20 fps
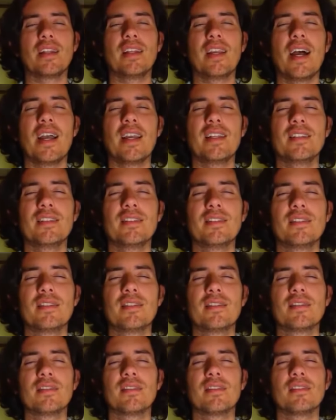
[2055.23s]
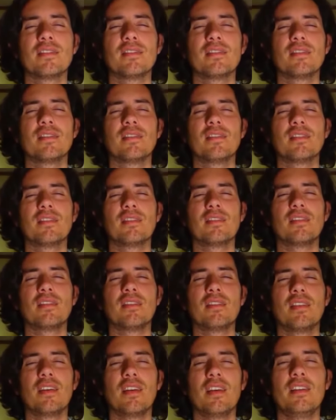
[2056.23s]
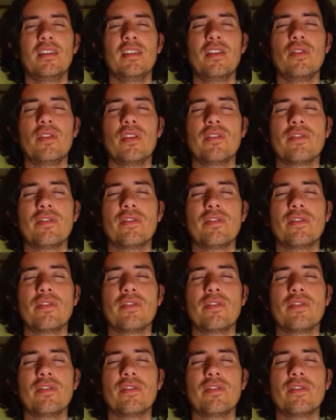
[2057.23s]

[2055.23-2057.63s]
and guidance in the